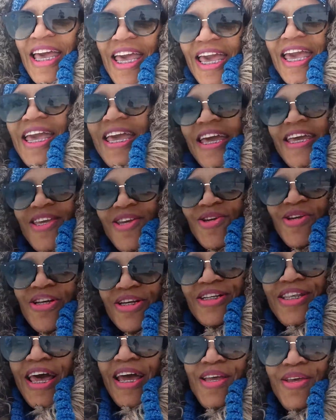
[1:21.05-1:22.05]
and you
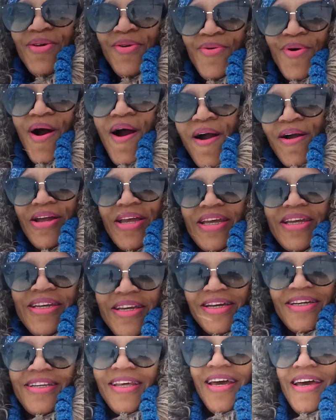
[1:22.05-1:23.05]
look like you are
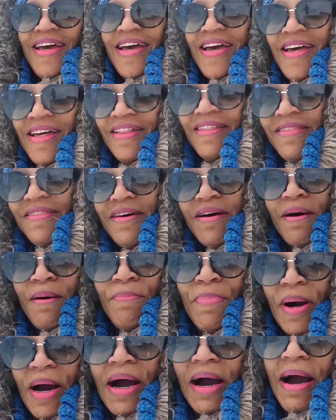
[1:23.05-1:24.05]
in the
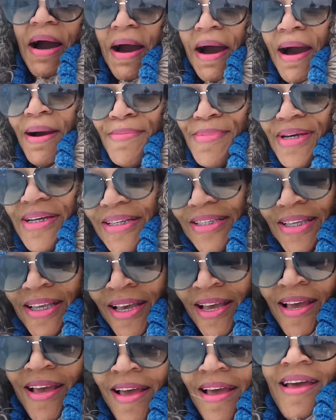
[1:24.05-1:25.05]
Bahamas.
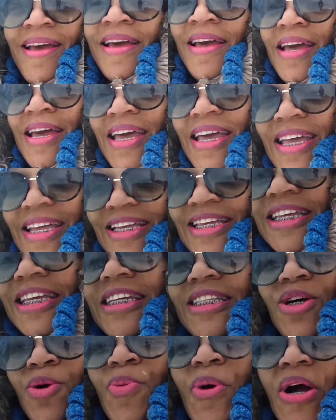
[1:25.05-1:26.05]

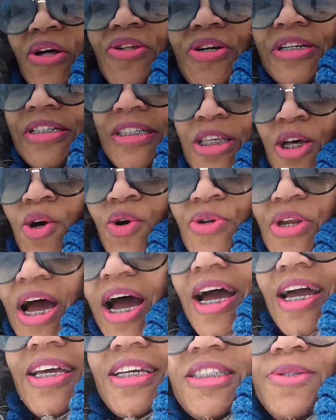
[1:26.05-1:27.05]
The weather is so
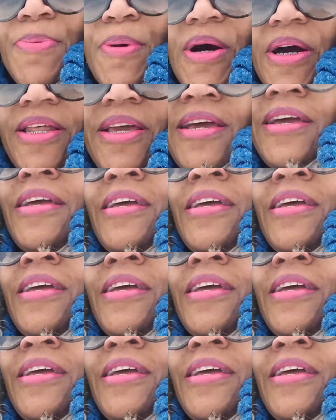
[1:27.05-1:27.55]
nice, but